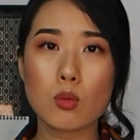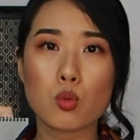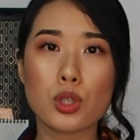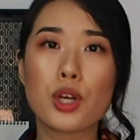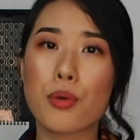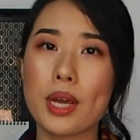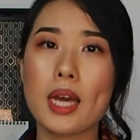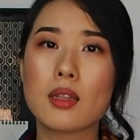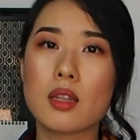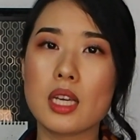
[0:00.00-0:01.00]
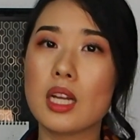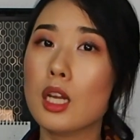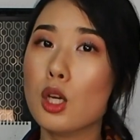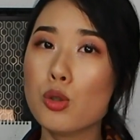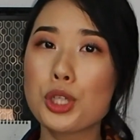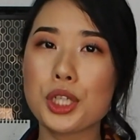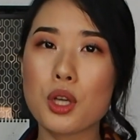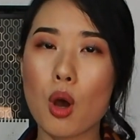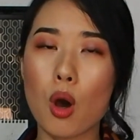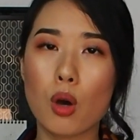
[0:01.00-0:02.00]
would create the illusion
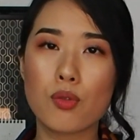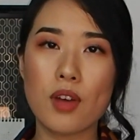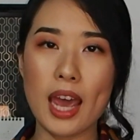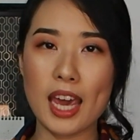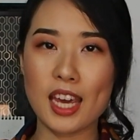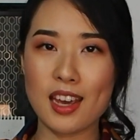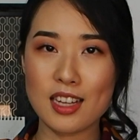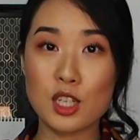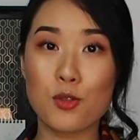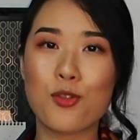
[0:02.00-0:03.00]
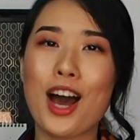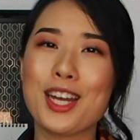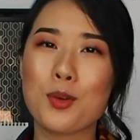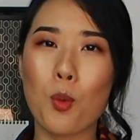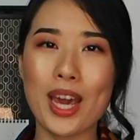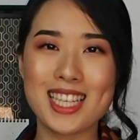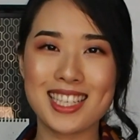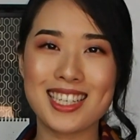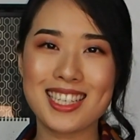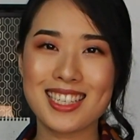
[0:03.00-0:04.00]
of a defined
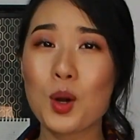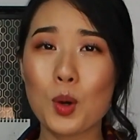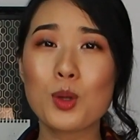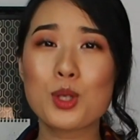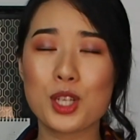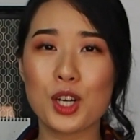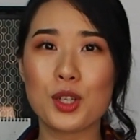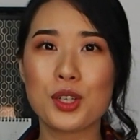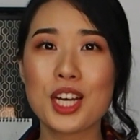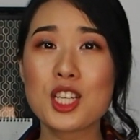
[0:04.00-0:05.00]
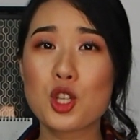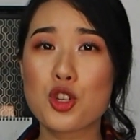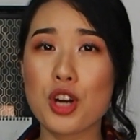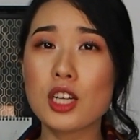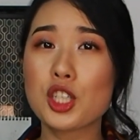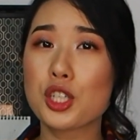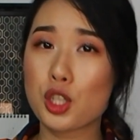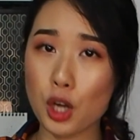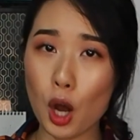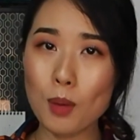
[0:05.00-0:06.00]
waist. Also,
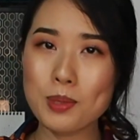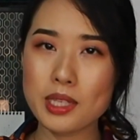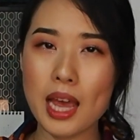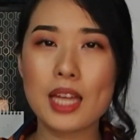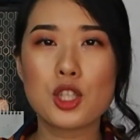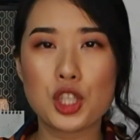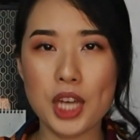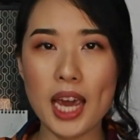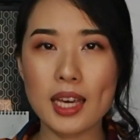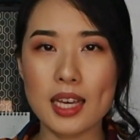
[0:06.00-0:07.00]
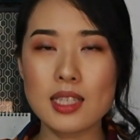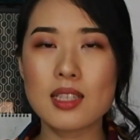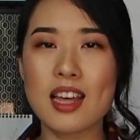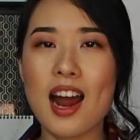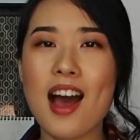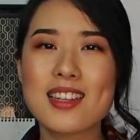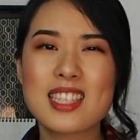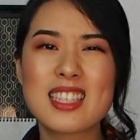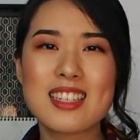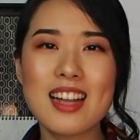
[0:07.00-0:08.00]
structured tops and jackets that are
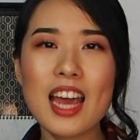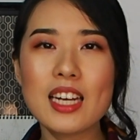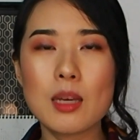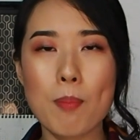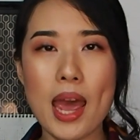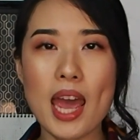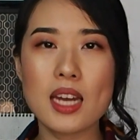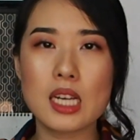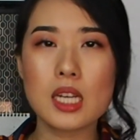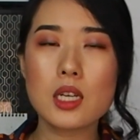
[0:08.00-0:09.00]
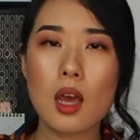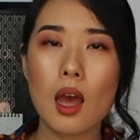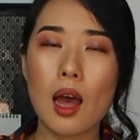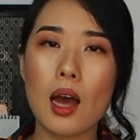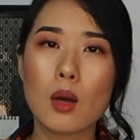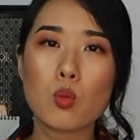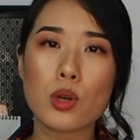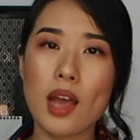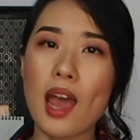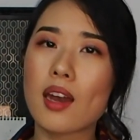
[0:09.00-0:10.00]
slightly padded
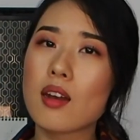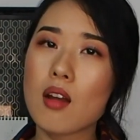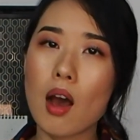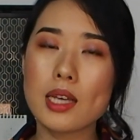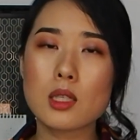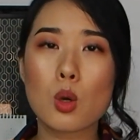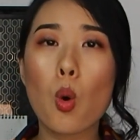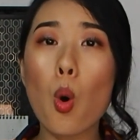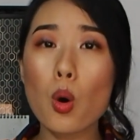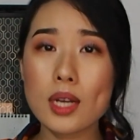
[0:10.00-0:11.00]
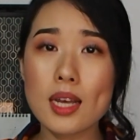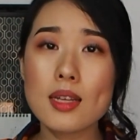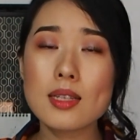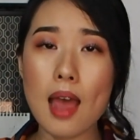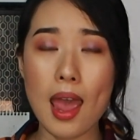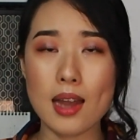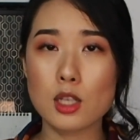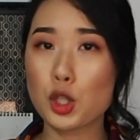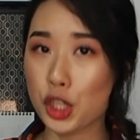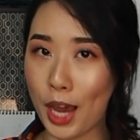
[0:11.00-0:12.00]
would add nice corners
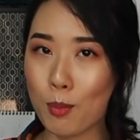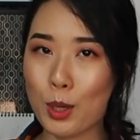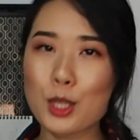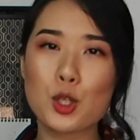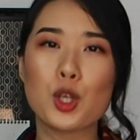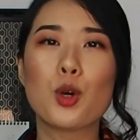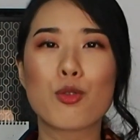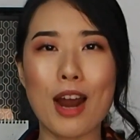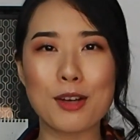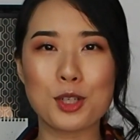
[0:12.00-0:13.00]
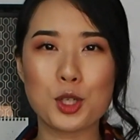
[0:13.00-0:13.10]
and shape to your rounded